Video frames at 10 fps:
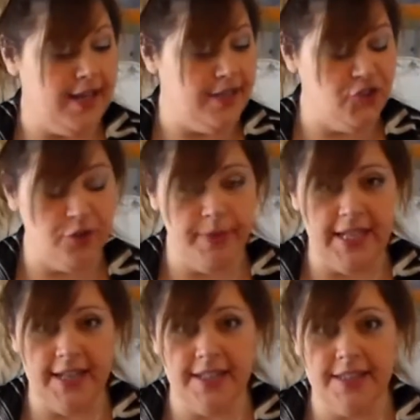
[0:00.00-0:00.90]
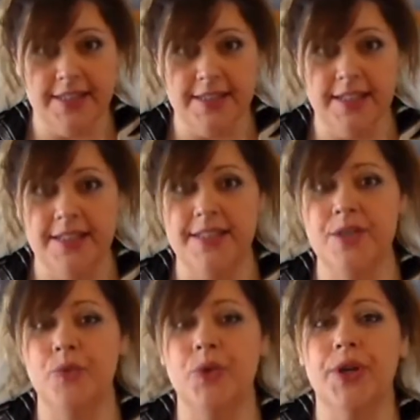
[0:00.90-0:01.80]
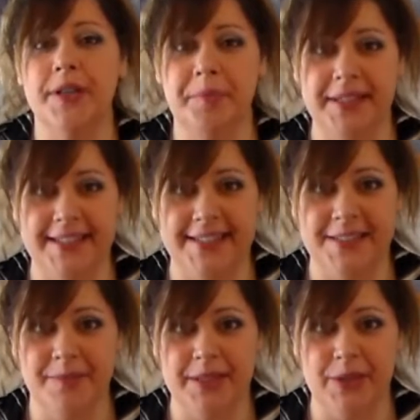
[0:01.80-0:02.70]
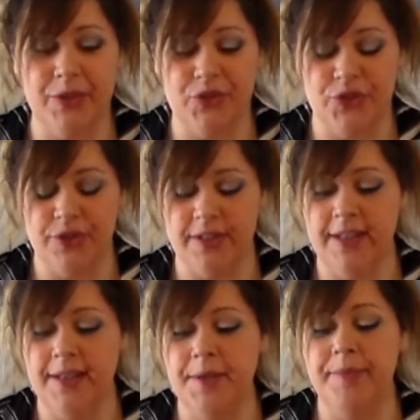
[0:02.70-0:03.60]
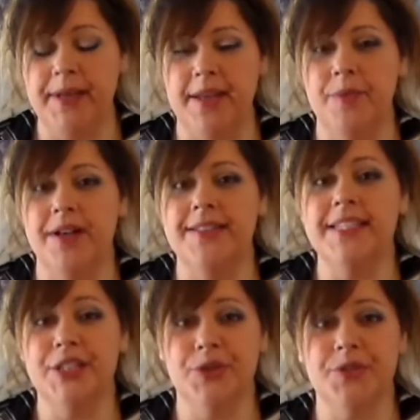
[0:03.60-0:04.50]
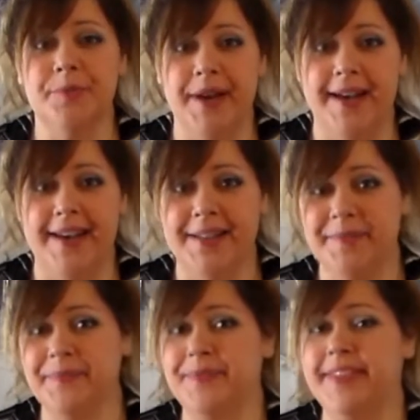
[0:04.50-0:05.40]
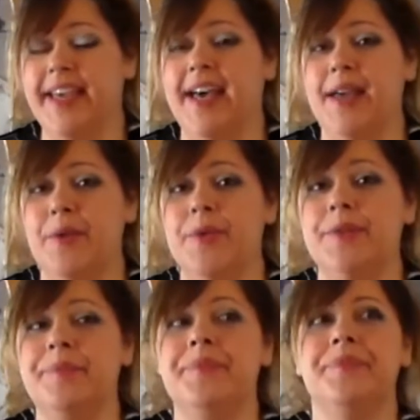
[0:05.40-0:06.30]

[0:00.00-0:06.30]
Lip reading: I germinated the seeds. We're going to plant them in the dirt, but I wanted to use a pot that I would